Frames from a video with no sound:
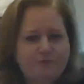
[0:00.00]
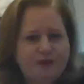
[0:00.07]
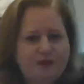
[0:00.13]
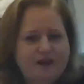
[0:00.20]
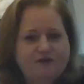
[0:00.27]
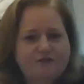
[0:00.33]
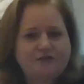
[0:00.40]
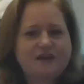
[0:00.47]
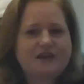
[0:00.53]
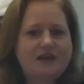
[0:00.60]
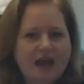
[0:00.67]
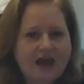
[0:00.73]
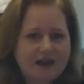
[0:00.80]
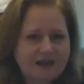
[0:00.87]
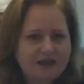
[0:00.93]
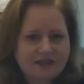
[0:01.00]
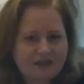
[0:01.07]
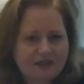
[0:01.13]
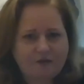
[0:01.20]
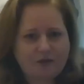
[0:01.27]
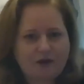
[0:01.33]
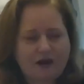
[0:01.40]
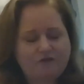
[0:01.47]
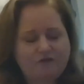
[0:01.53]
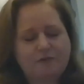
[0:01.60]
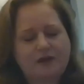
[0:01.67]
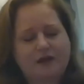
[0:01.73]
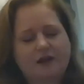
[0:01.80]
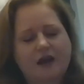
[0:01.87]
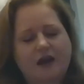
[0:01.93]
I don't think anything would ever
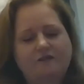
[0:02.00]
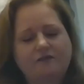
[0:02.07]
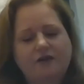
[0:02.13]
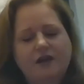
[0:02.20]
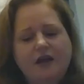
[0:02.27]
be enough.